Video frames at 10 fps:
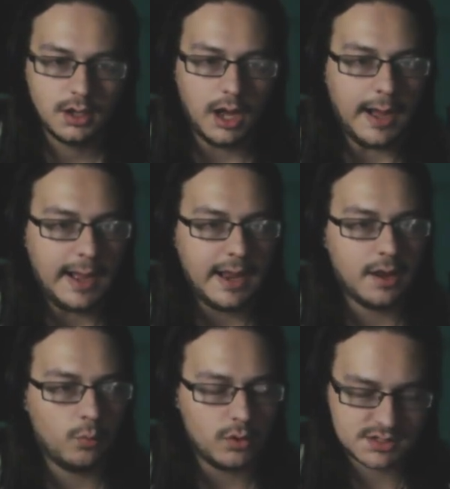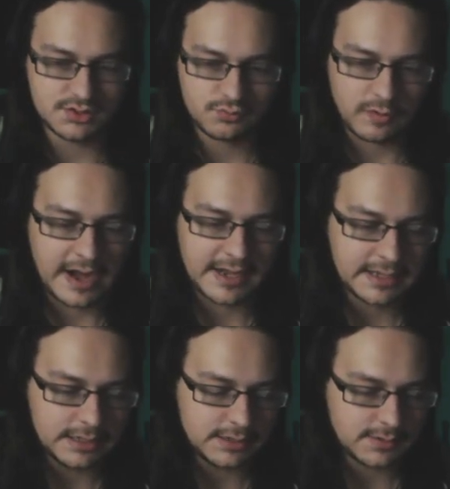I wasn't writing
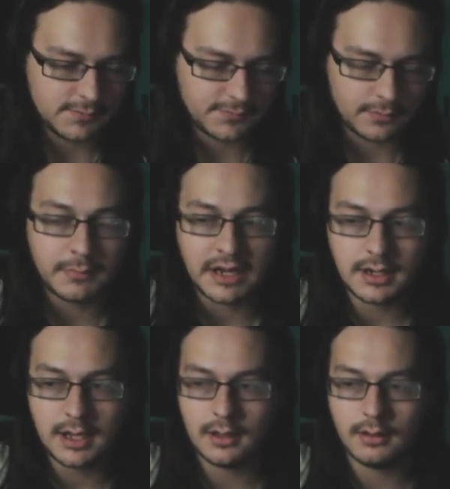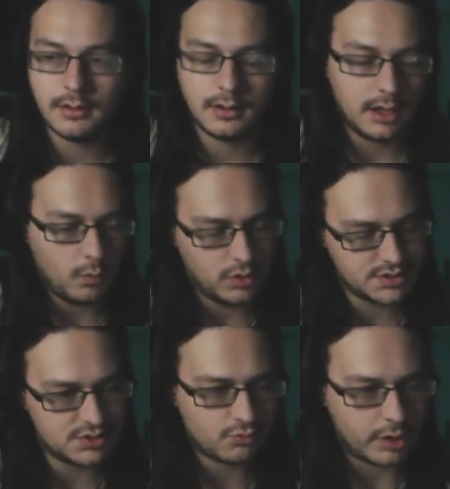it for Mania. I
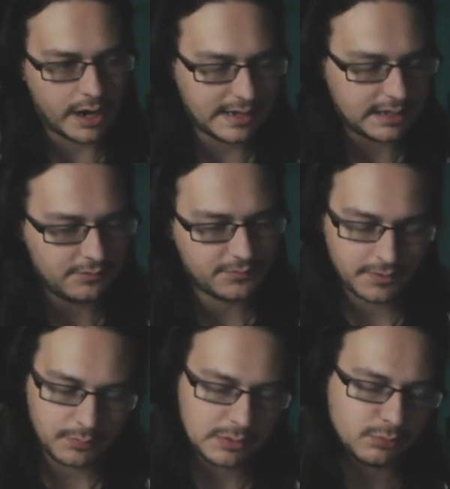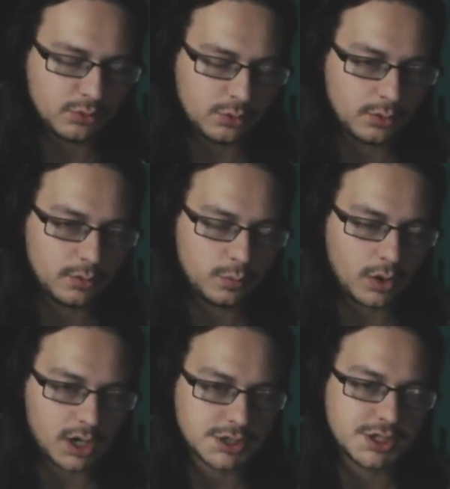wasn't writing it for the people who would
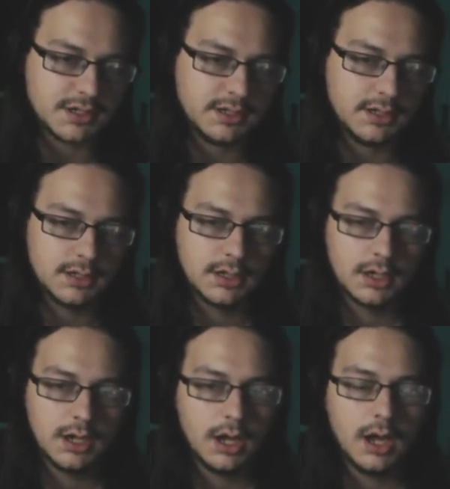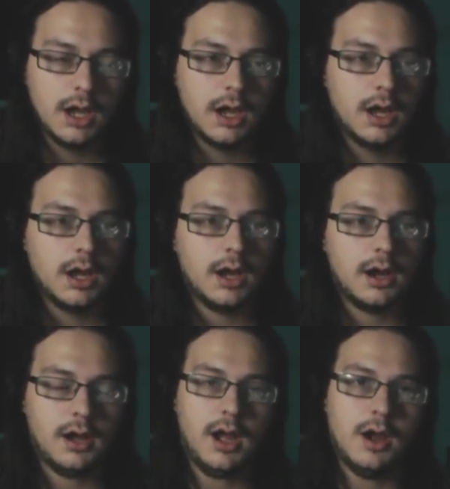watch it.
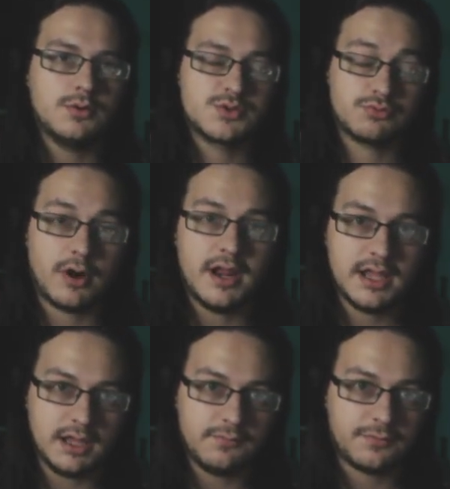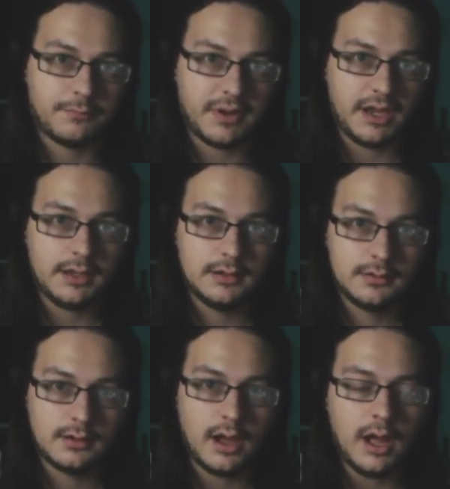I was writing it for me.
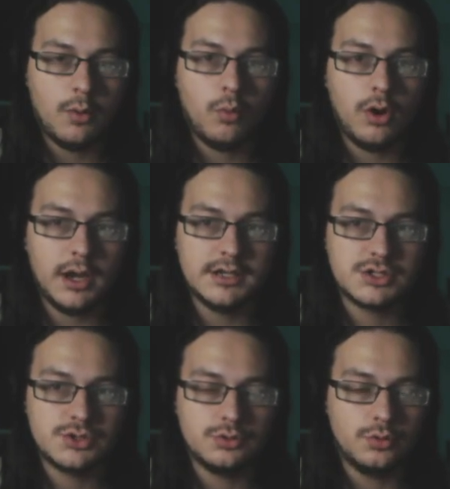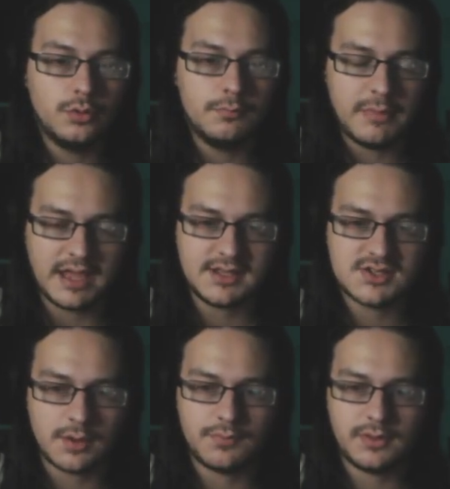I wanted to make
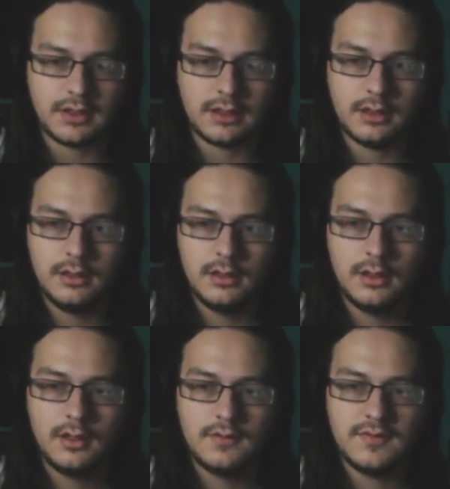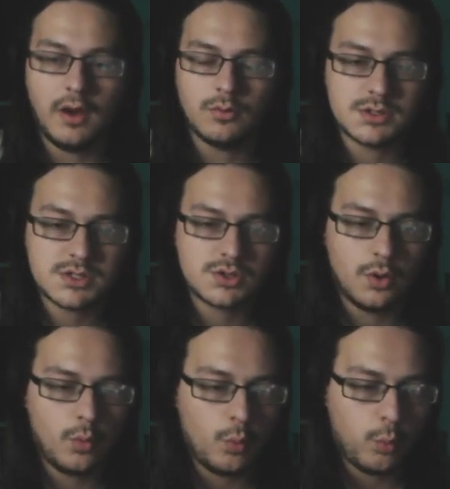something that was
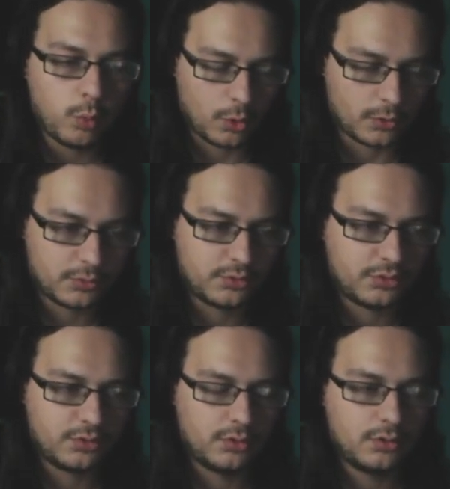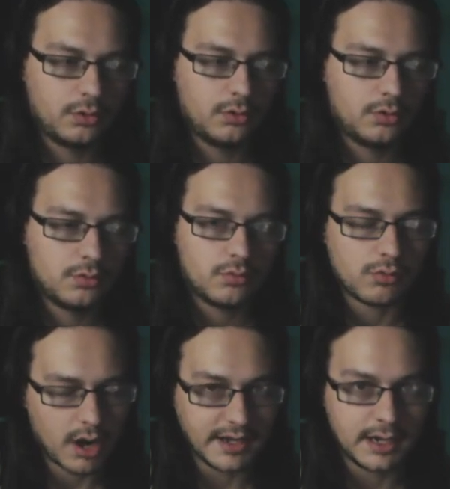worth
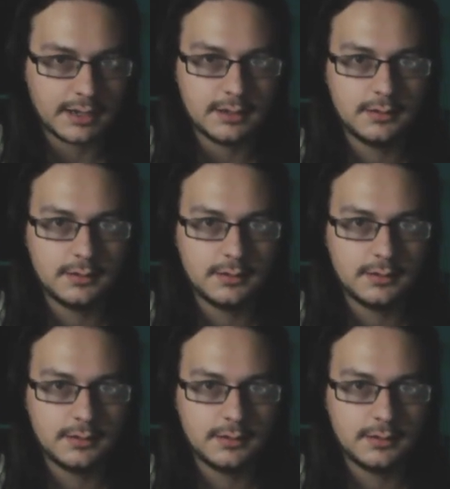writing.